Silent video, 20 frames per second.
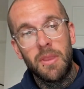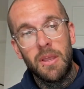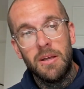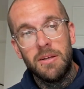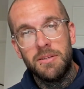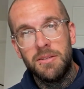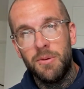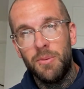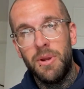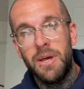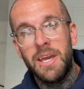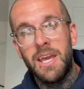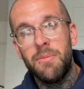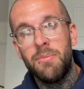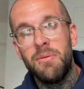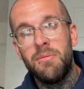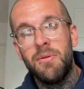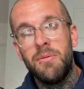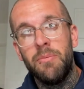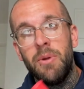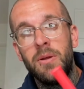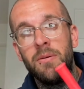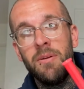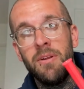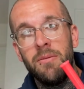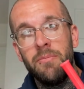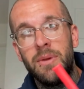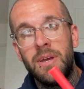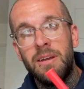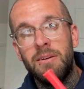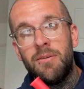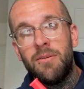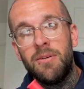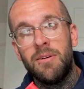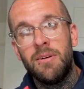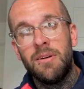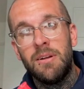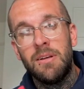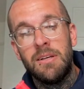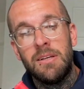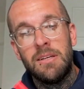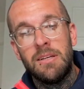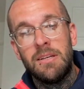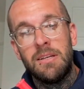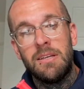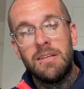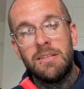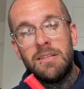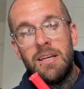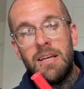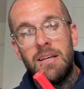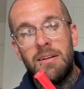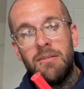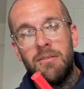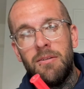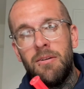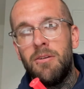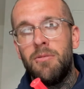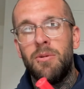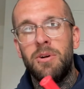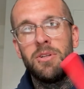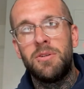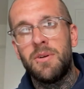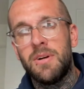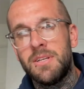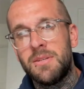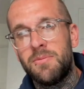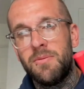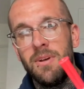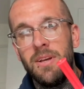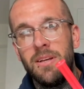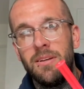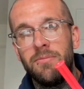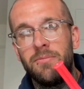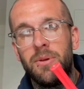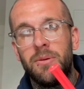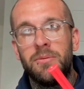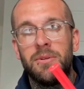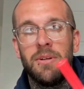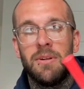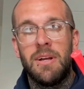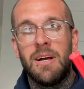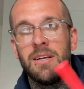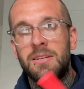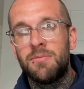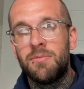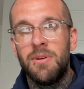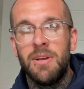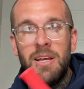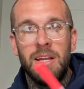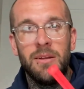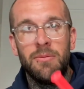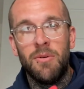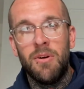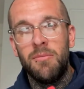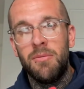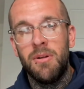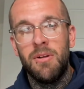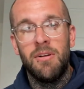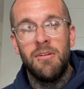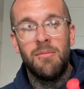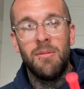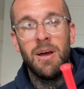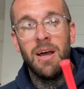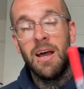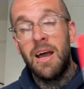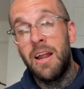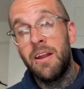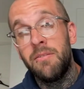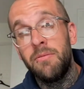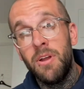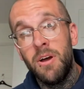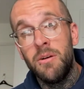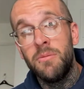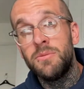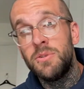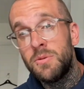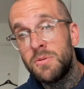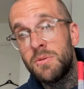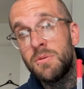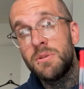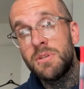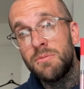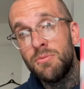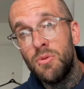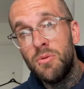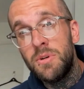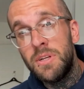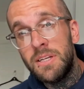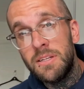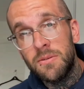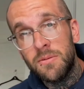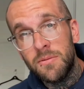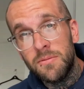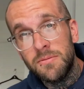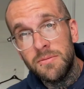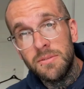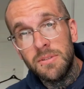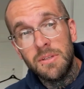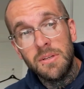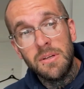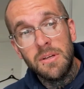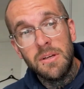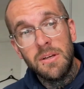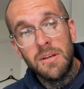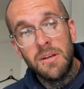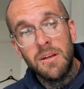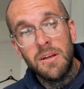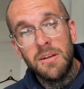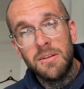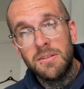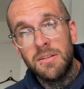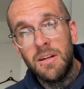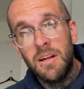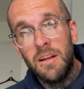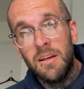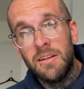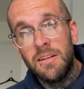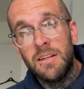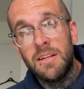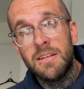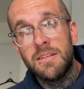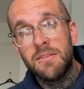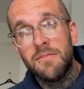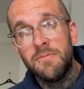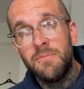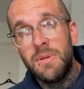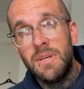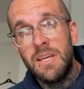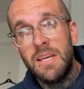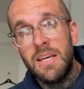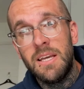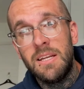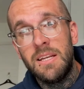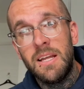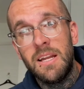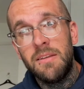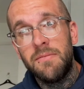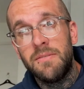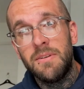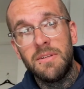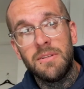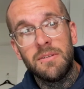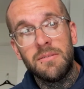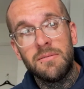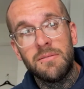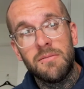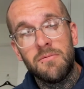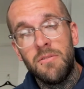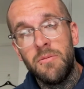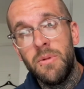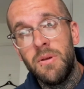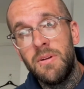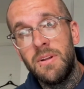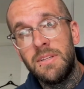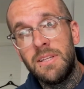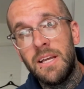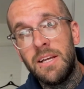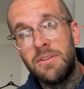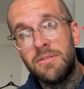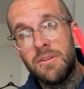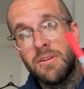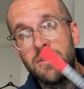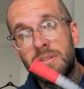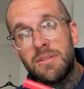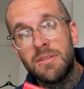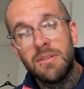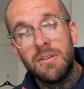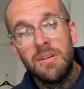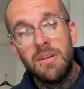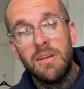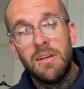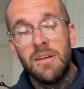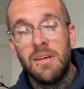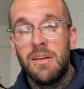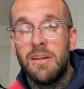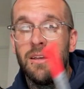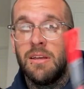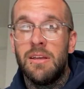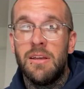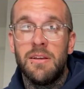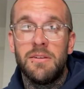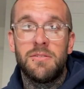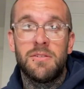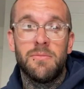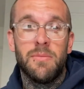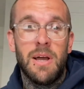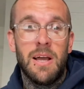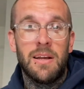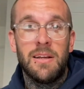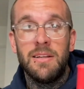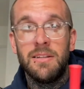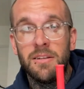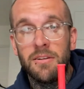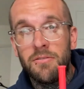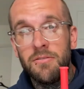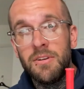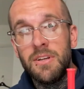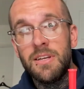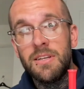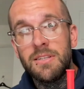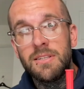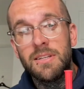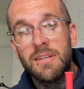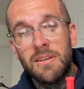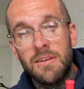So when I get people moaning at me or saying, oh, why do you aspirate? People don't aspirate anymore, blah, blah, blah. And I know I'm using a small needle. So the likeliness of me hitting anything remotely dangerous is dramatically decreased.